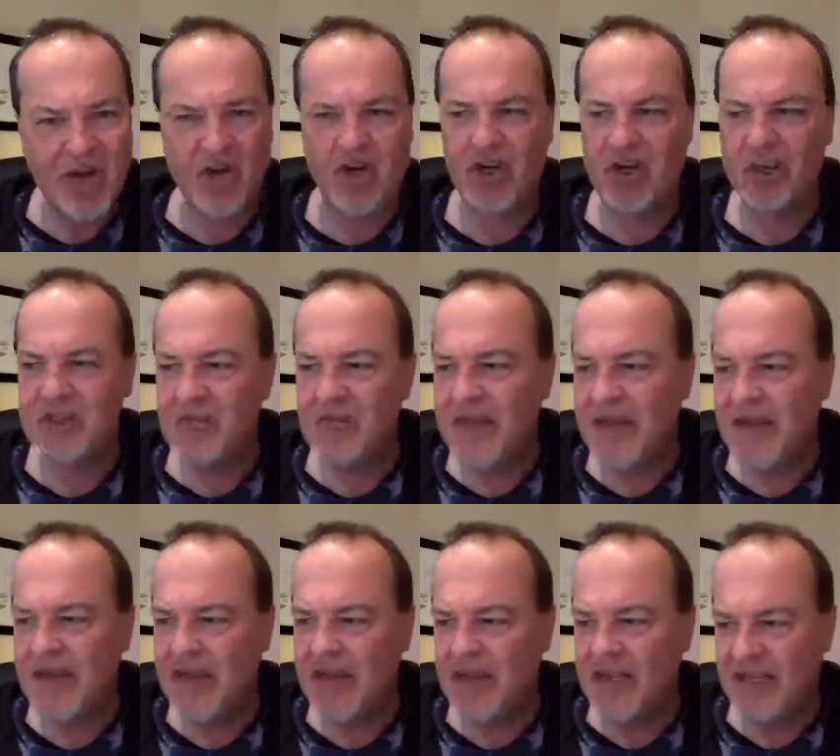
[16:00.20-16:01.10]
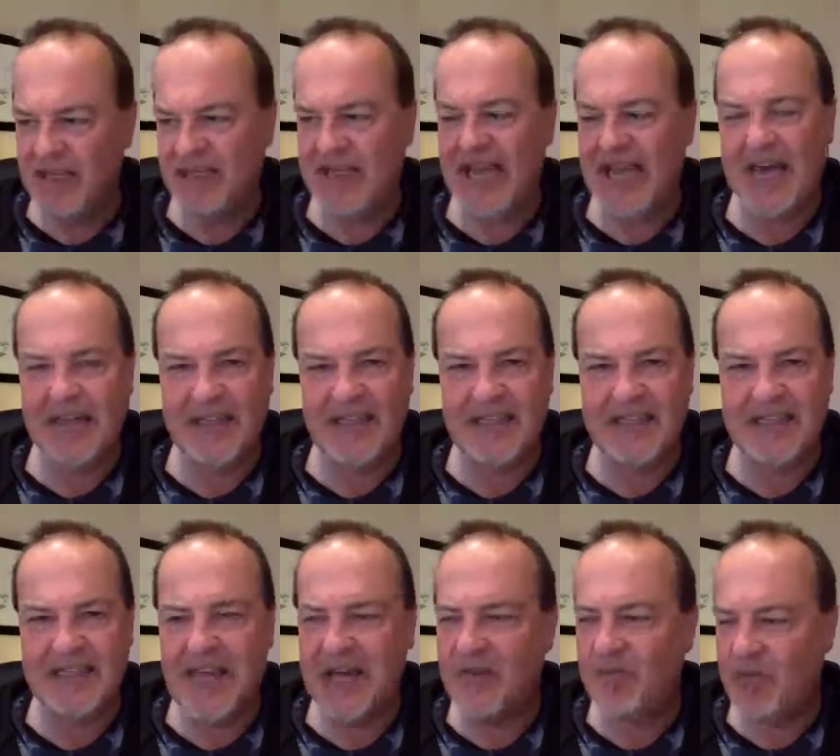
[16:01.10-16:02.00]
occurred to me that
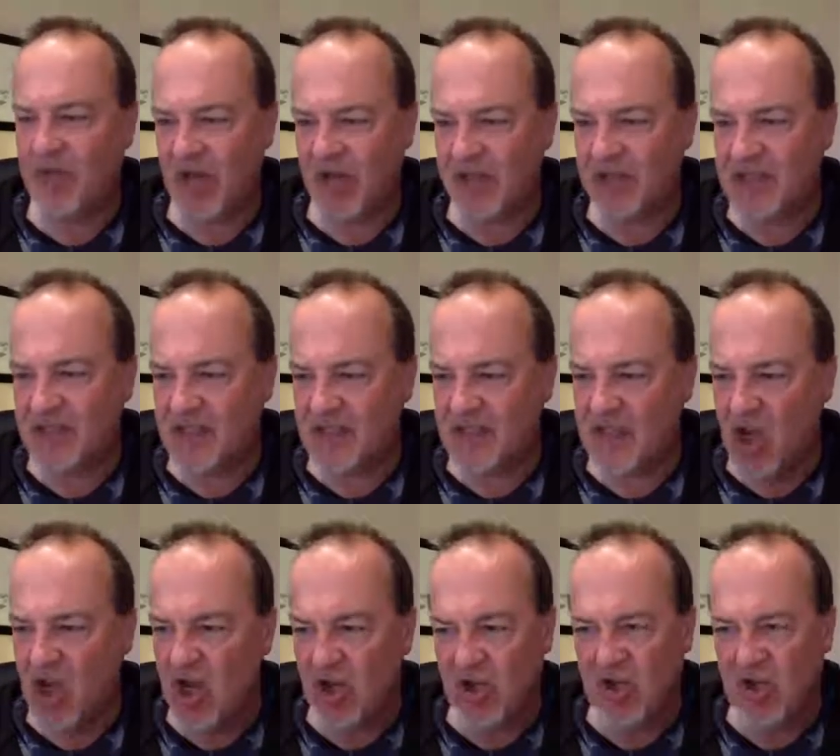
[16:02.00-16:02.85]
Catholics and Protestants